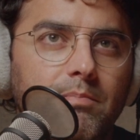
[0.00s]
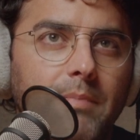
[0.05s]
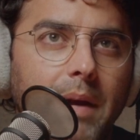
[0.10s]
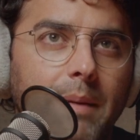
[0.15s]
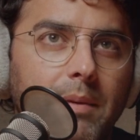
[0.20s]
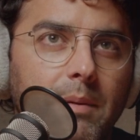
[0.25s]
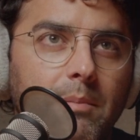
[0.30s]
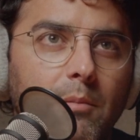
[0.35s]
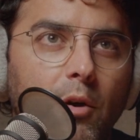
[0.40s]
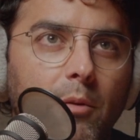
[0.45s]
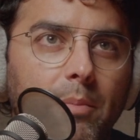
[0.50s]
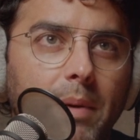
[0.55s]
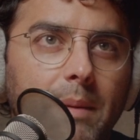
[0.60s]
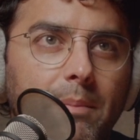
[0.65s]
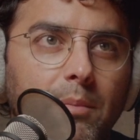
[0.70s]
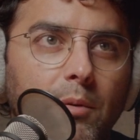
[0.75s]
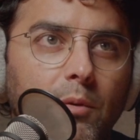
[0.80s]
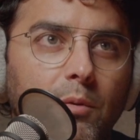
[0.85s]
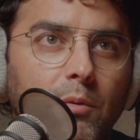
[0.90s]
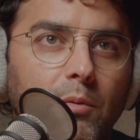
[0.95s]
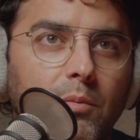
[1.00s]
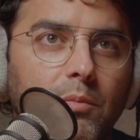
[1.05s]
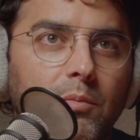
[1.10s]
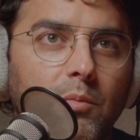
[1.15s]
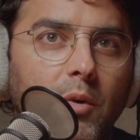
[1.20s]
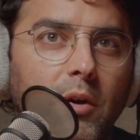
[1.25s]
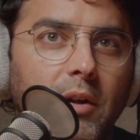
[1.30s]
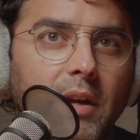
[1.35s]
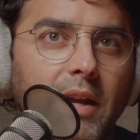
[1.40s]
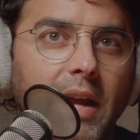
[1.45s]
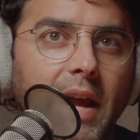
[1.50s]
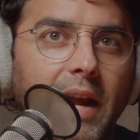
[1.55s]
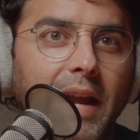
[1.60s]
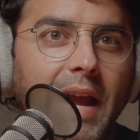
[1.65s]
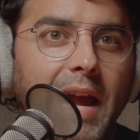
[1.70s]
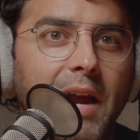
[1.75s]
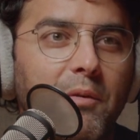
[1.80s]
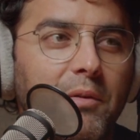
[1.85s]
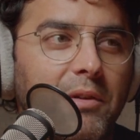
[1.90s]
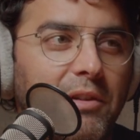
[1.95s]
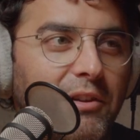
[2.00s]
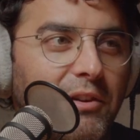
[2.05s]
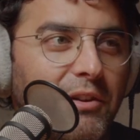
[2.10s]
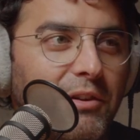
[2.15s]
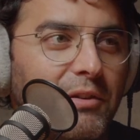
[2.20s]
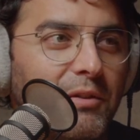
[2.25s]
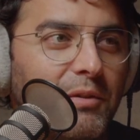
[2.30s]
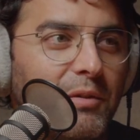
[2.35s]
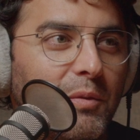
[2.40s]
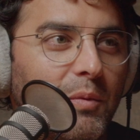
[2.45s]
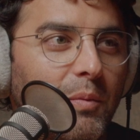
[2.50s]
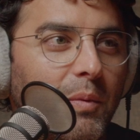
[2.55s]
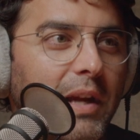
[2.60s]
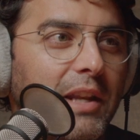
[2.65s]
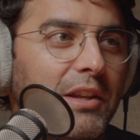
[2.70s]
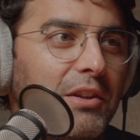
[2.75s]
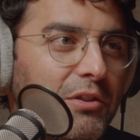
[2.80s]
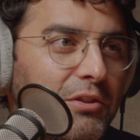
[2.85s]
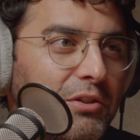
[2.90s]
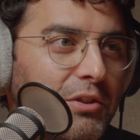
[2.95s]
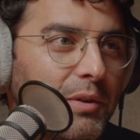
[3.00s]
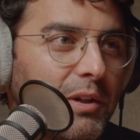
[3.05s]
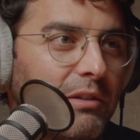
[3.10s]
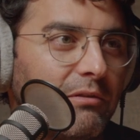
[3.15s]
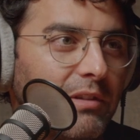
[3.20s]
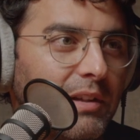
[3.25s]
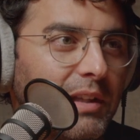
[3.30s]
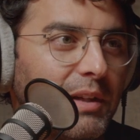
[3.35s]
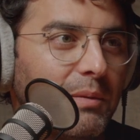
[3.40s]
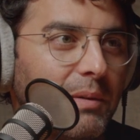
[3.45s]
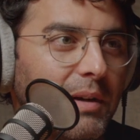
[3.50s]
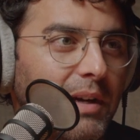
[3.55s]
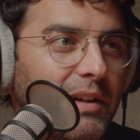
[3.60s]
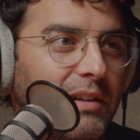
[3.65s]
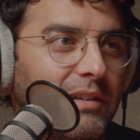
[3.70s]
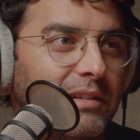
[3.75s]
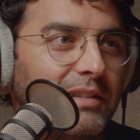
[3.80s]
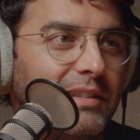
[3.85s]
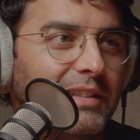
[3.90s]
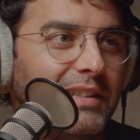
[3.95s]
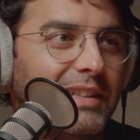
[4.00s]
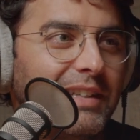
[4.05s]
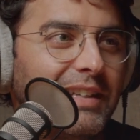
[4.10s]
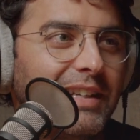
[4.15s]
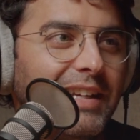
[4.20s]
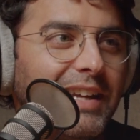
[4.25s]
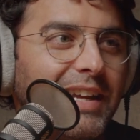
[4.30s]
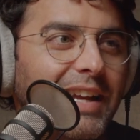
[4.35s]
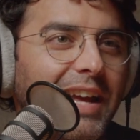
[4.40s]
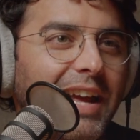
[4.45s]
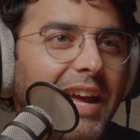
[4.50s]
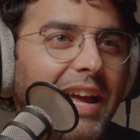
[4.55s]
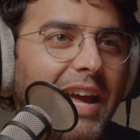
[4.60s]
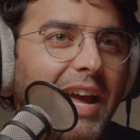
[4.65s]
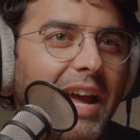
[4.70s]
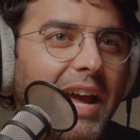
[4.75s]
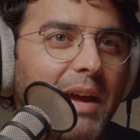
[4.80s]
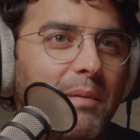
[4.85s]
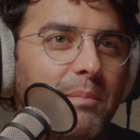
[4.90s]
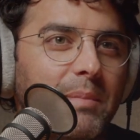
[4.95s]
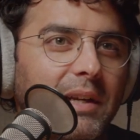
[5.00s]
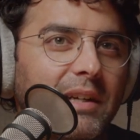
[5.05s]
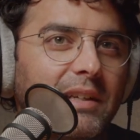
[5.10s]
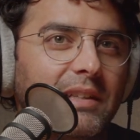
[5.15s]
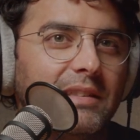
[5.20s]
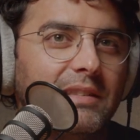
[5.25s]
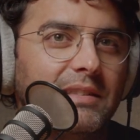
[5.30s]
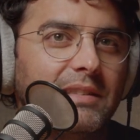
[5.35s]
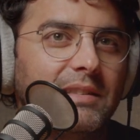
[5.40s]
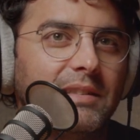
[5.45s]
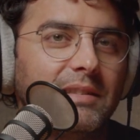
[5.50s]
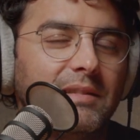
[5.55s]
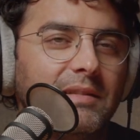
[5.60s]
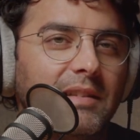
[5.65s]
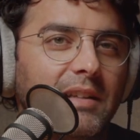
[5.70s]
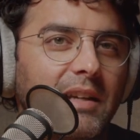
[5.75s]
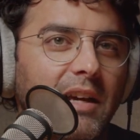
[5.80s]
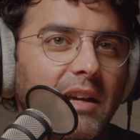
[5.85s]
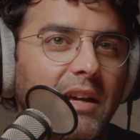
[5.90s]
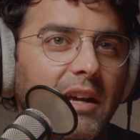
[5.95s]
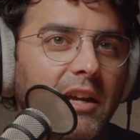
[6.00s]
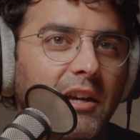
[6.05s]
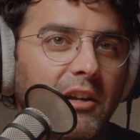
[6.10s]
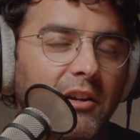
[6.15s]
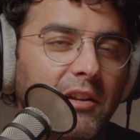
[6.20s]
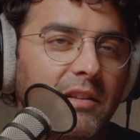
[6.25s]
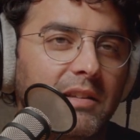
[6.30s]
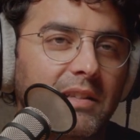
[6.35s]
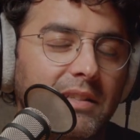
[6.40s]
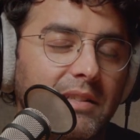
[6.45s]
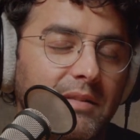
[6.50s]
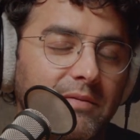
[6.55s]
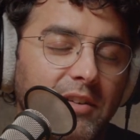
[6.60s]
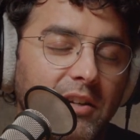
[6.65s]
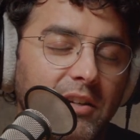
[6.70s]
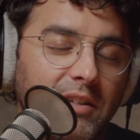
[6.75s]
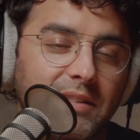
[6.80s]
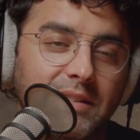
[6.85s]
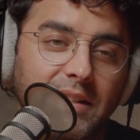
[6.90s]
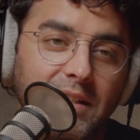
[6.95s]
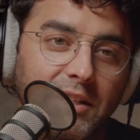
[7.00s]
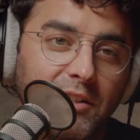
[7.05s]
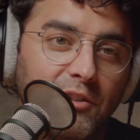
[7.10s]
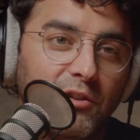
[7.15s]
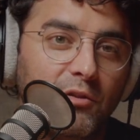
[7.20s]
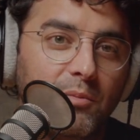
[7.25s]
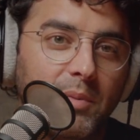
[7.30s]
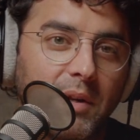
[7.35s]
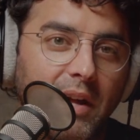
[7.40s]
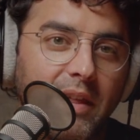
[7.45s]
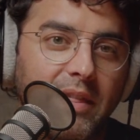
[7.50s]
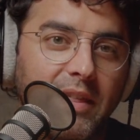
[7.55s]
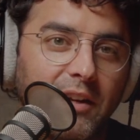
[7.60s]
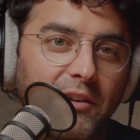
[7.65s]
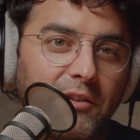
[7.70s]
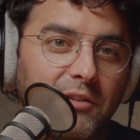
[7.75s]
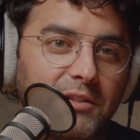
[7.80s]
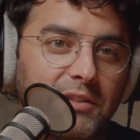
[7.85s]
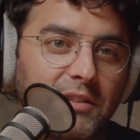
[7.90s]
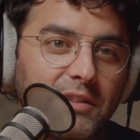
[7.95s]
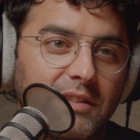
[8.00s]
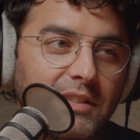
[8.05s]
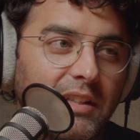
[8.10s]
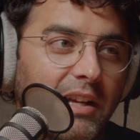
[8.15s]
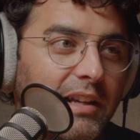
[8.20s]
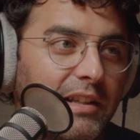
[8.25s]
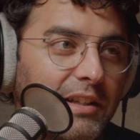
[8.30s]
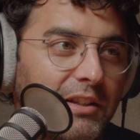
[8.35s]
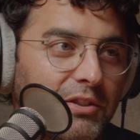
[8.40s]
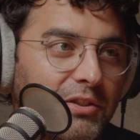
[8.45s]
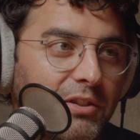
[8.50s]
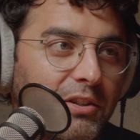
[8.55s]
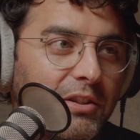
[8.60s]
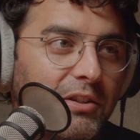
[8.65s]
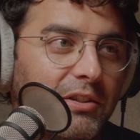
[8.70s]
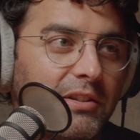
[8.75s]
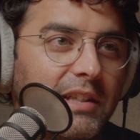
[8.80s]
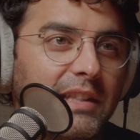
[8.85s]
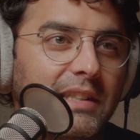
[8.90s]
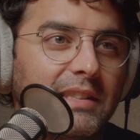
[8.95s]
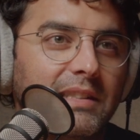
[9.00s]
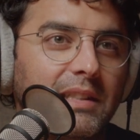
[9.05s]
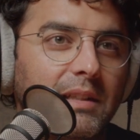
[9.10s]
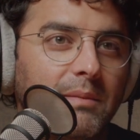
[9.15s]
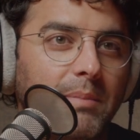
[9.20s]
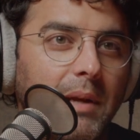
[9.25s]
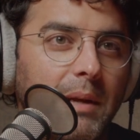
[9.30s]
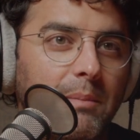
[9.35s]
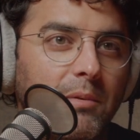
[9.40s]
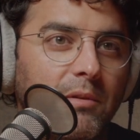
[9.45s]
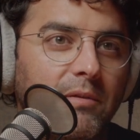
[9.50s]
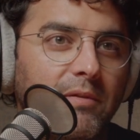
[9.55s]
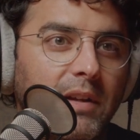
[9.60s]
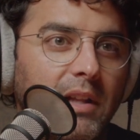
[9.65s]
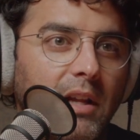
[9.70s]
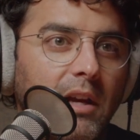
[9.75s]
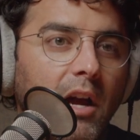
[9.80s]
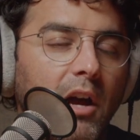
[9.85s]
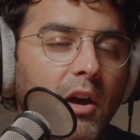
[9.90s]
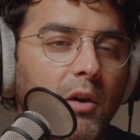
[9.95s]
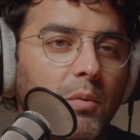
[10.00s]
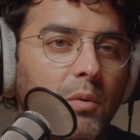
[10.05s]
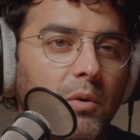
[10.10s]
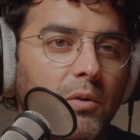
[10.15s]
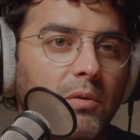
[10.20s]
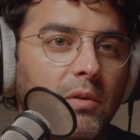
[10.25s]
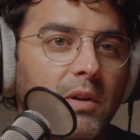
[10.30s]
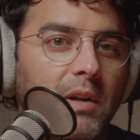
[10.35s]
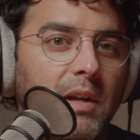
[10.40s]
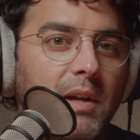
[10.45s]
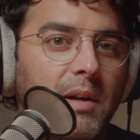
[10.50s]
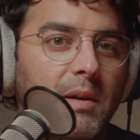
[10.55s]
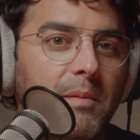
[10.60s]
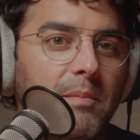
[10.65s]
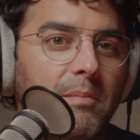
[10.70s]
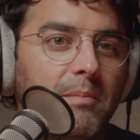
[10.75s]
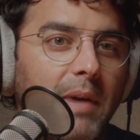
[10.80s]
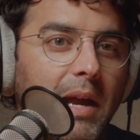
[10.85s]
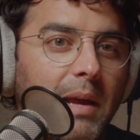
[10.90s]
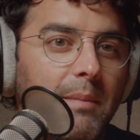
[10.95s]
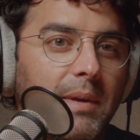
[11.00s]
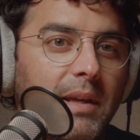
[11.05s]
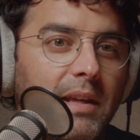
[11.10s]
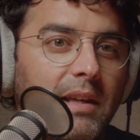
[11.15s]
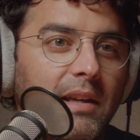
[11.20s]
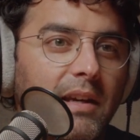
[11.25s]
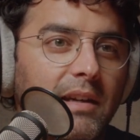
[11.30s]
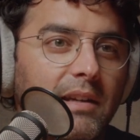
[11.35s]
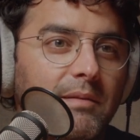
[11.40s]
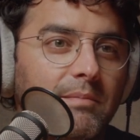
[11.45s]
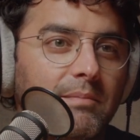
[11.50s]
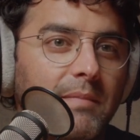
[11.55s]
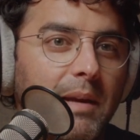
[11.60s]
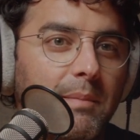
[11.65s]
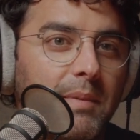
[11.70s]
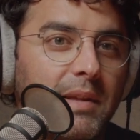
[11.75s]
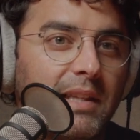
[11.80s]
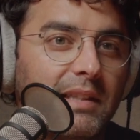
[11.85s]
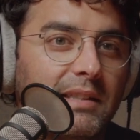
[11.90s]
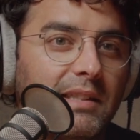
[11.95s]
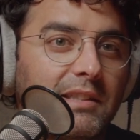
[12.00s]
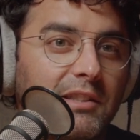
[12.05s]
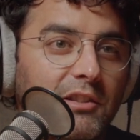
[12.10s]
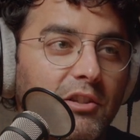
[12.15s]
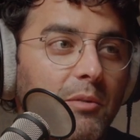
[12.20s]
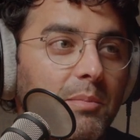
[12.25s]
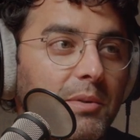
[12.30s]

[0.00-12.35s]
maybe more people want to hang out with you when you're doing really well. And because, I don't know, this is very cynical, but I think also slightly true, is that people feel like, oh, well, maybe this is an